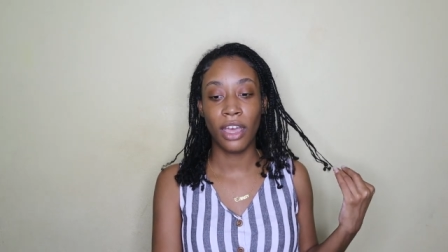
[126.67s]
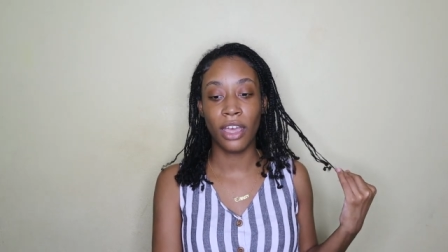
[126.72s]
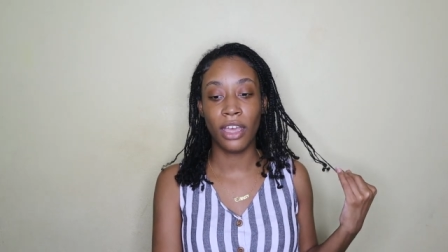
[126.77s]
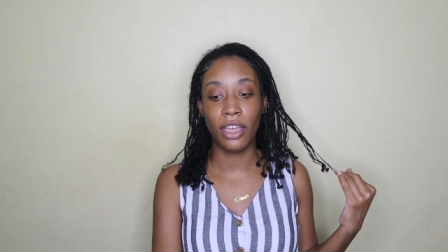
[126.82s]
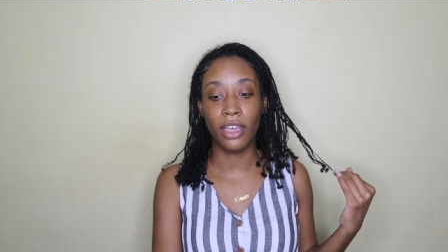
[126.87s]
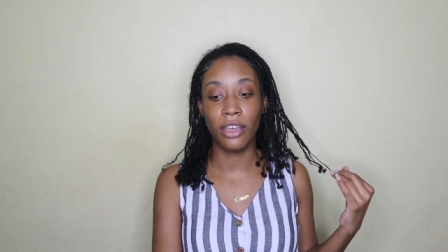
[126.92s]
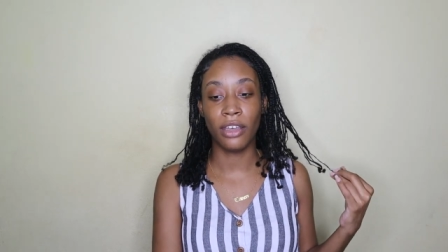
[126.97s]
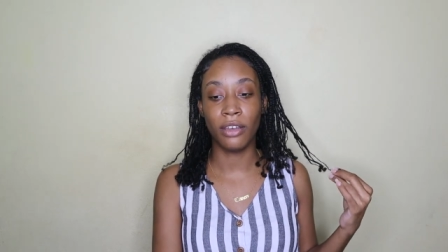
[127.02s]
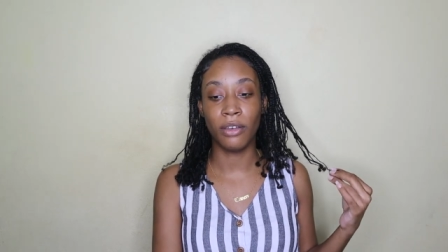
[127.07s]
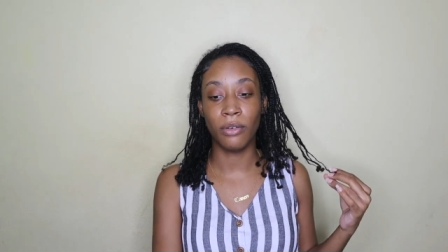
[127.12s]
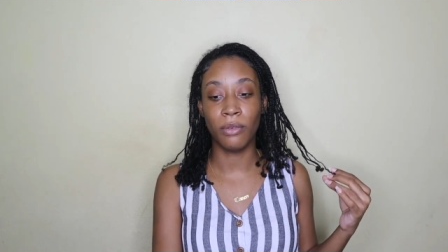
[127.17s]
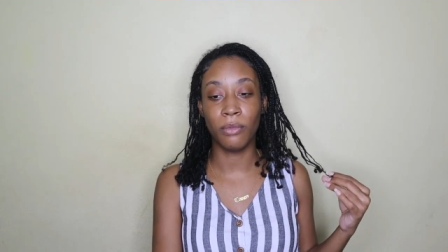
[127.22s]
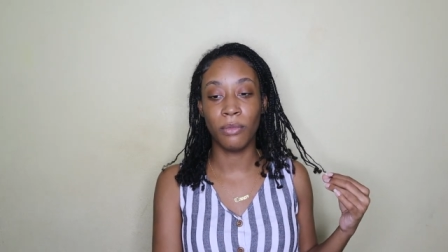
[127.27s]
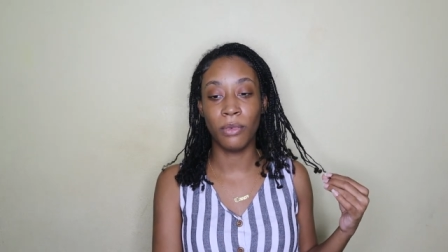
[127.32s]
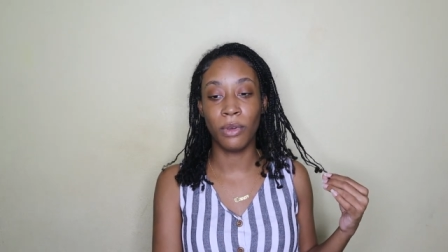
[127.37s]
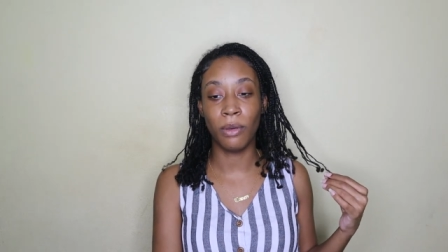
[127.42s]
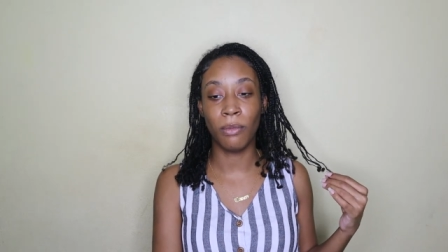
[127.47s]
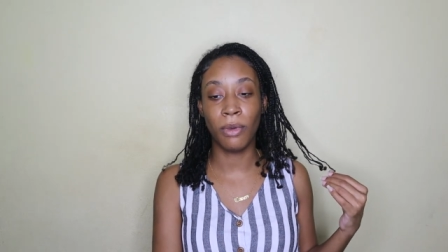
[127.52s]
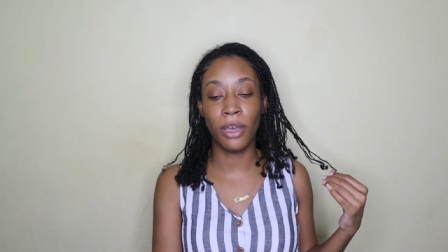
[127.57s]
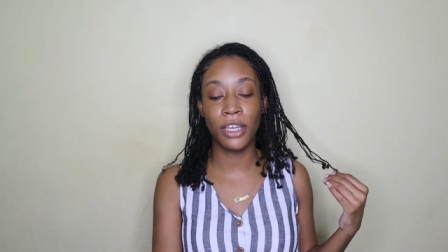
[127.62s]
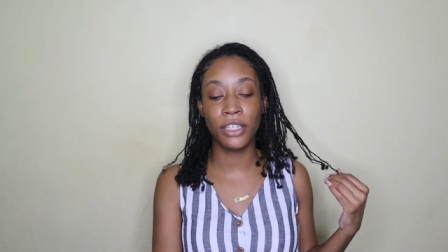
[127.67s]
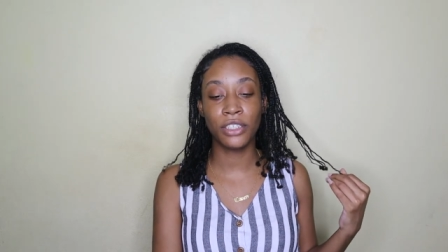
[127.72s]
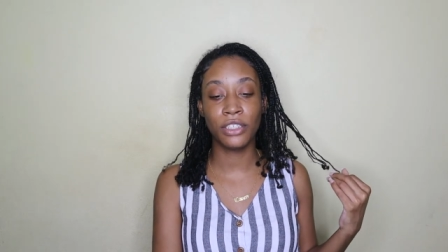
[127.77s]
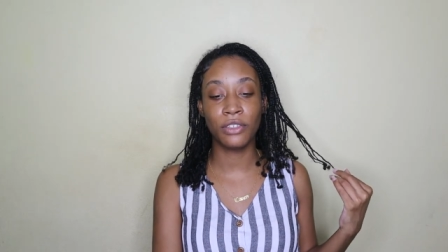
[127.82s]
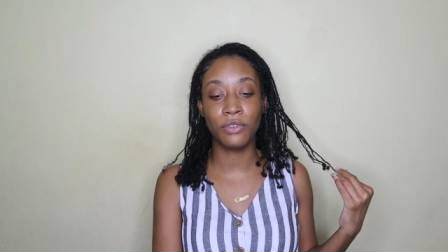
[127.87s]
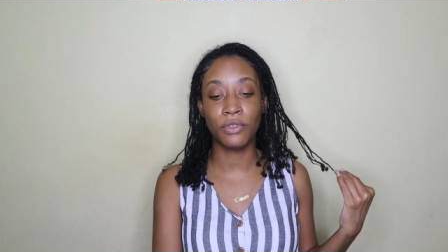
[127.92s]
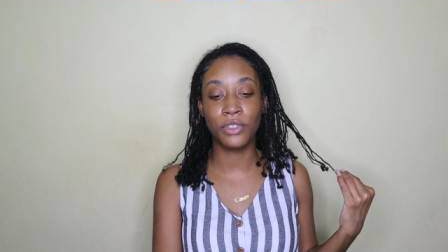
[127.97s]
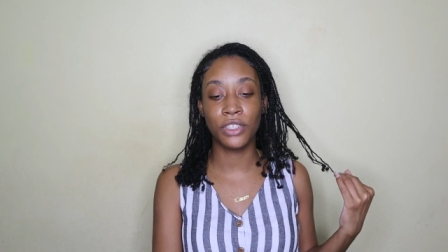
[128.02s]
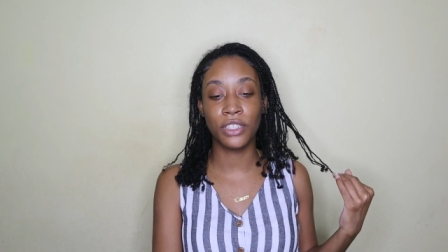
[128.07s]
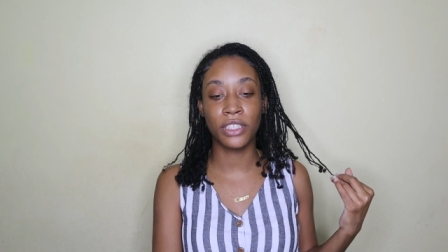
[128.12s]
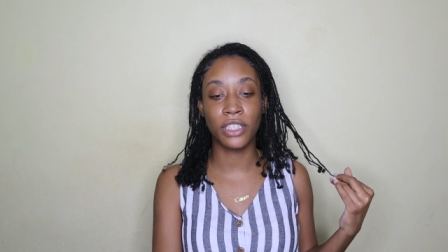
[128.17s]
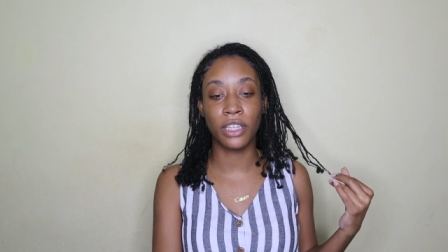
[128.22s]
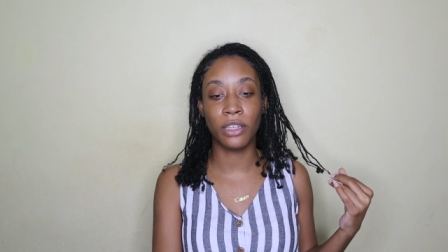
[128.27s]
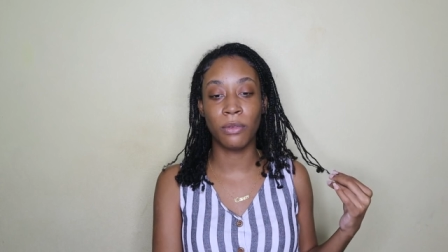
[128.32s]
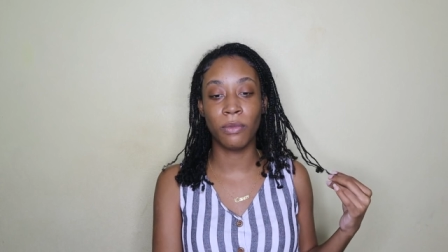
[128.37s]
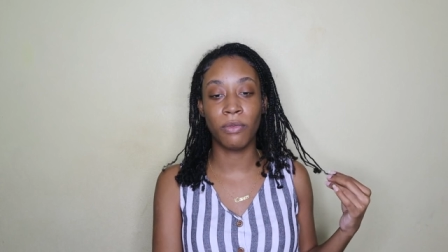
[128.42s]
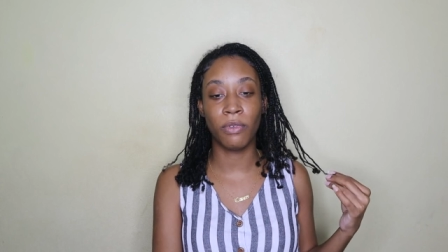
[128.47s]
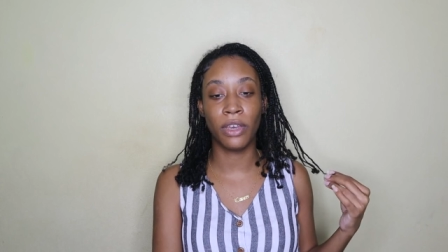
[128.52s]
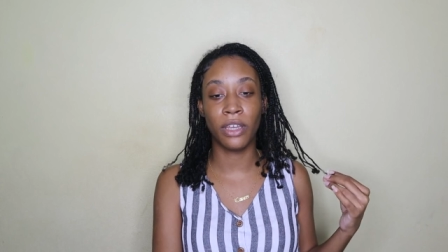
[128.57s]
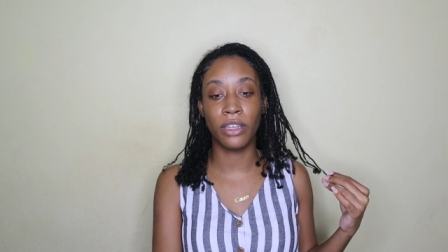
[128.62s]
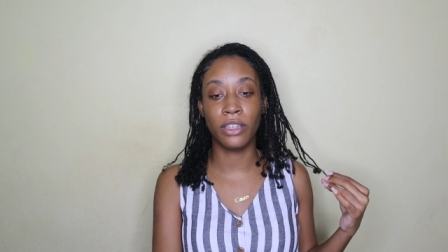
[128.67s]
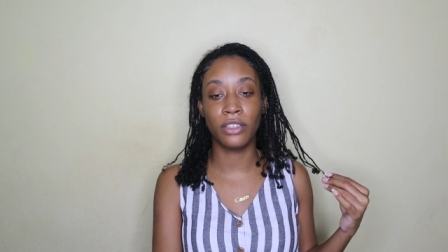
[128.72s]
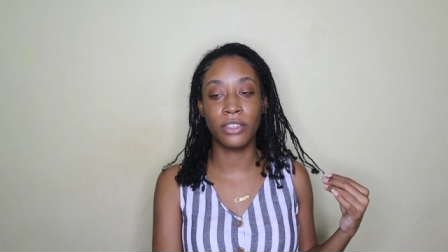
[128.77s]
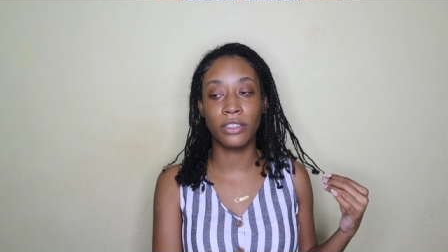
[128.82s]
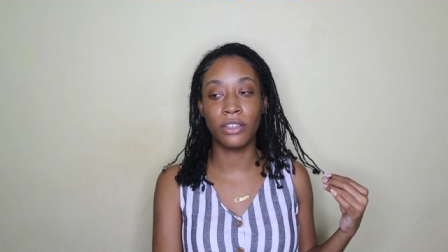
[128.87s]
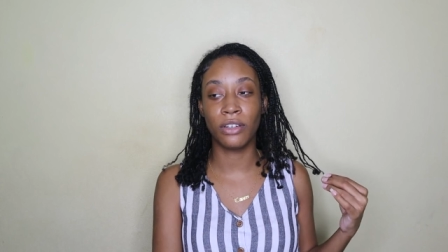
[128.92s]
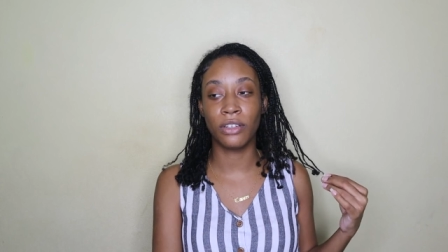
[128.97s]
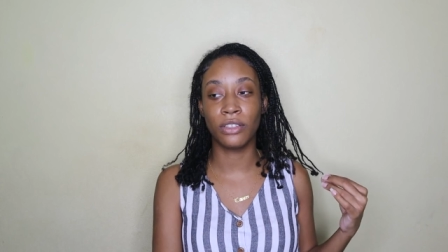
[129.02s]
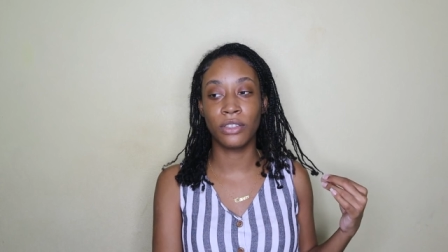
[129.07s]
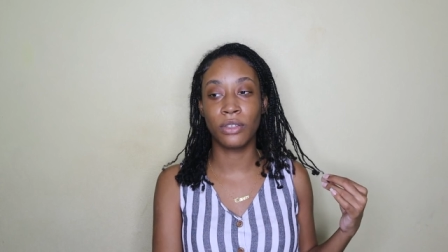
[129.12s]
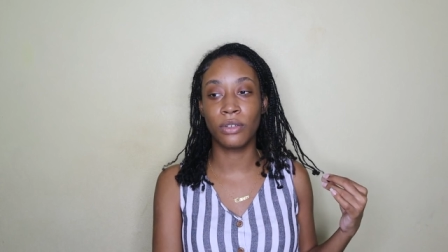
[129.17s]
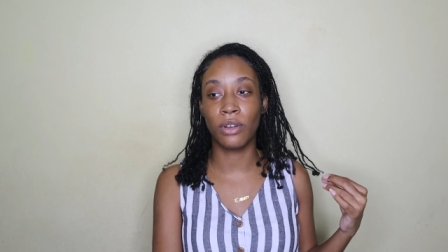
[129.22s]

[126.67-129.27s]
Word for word: Um, imagine if we just end up finding Star's